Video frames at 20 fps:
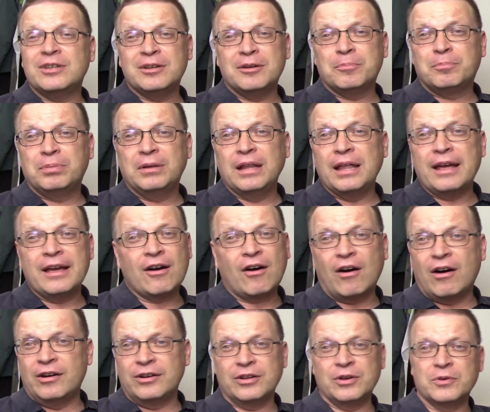to play
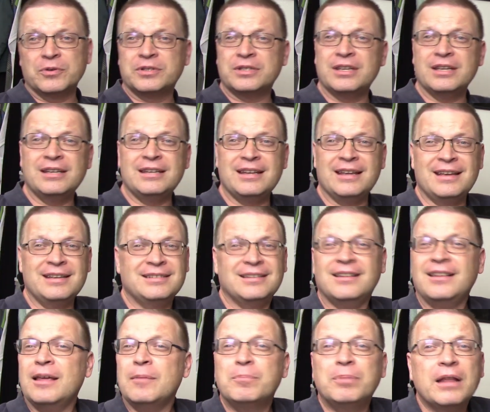audio CDs,
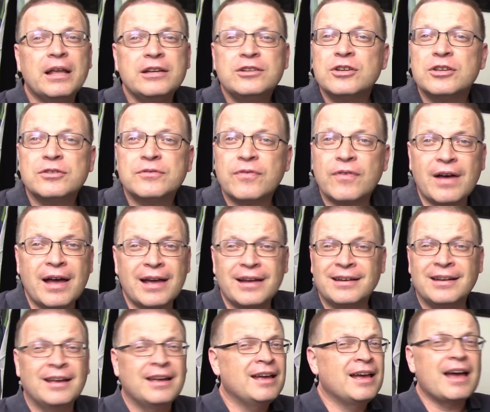and they play just fine.